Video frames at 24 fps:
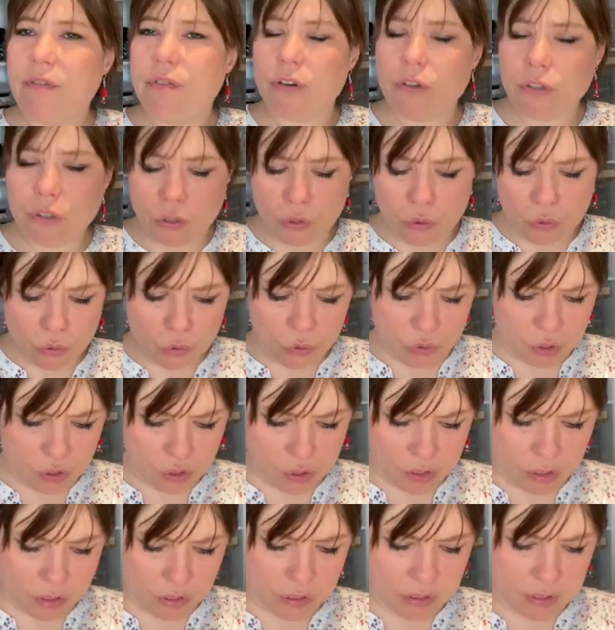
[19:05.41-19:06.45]

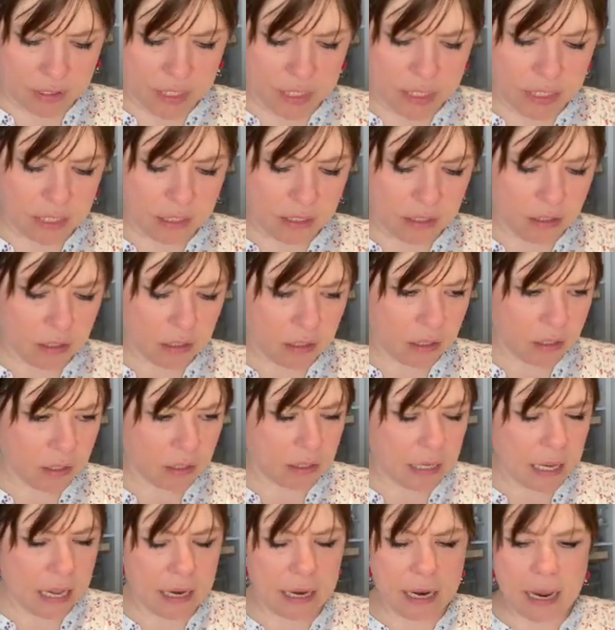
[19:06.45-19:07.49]
used silk,
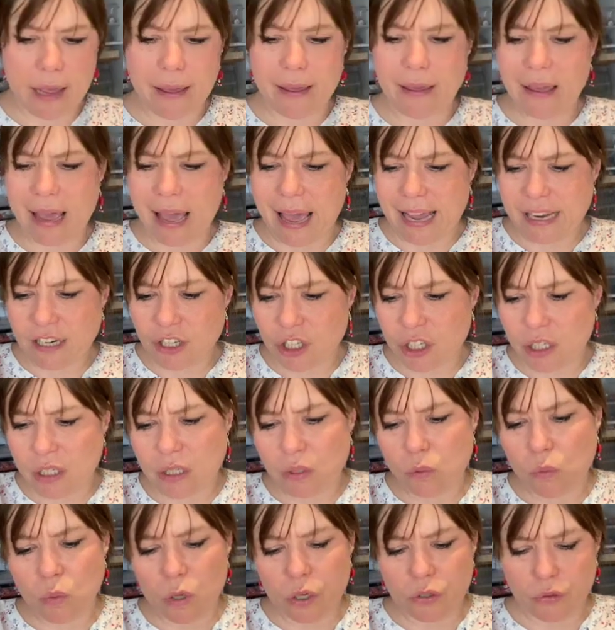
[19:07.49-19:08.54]
and I actually
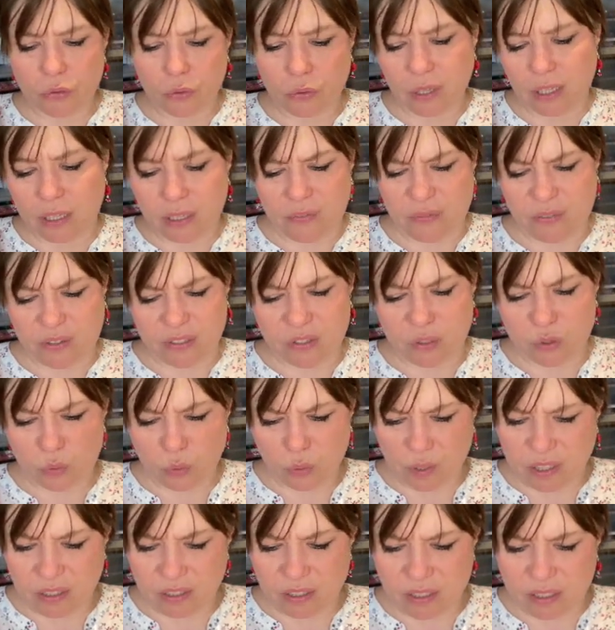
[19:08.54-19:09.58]
wonder if it's
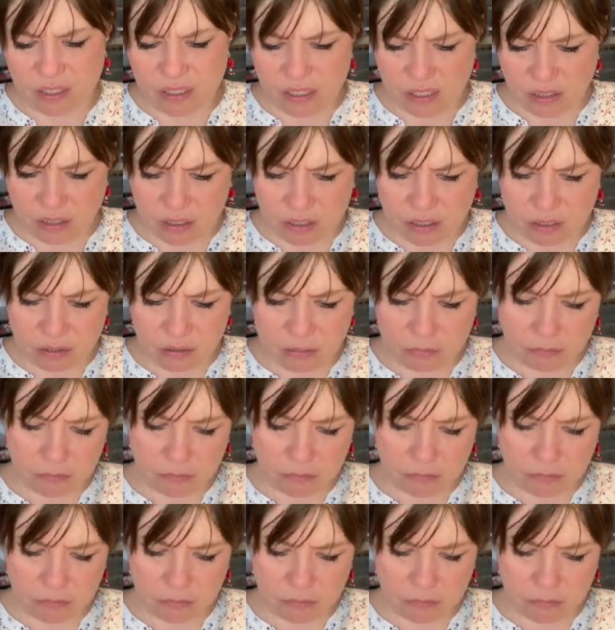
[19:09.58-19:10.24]
real silk.